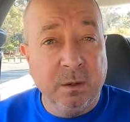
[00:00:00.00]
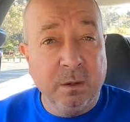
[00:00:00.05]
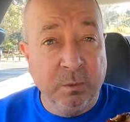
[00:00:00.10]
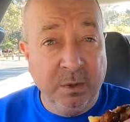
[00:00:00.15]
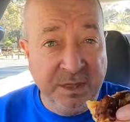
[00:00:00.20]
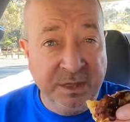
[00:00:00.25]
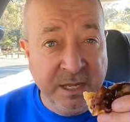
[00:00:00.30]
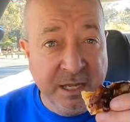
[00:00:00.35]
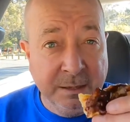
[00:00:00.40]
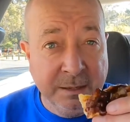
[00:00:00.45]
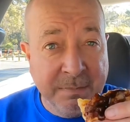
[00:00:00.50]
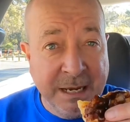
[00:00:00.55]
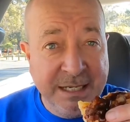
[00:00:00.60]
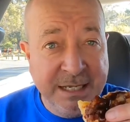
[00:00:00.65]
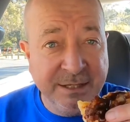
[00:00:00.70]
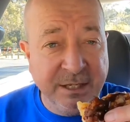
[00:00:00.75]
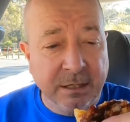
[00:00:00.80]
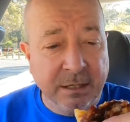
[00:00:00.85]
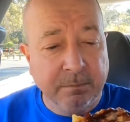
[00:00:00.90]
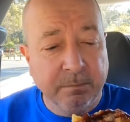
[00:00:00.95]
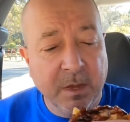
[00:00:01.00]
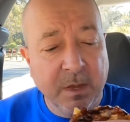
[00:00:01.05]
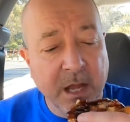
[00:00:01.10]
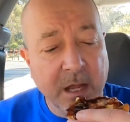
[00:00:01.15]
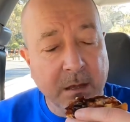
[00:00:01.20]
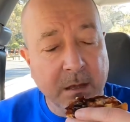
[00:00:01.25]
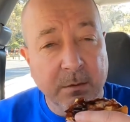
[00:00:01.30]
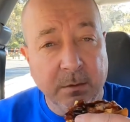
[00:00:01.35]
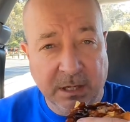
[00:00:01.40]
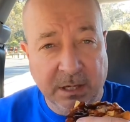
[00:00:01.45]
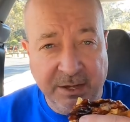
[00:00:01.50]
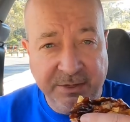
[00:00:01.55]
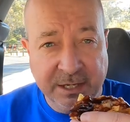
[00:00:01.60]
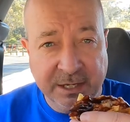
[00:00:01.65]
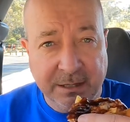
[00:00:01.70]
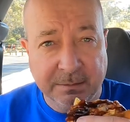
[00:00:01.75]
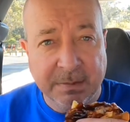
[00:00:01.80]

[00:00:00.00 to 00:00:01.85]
We think amazing. Well, I think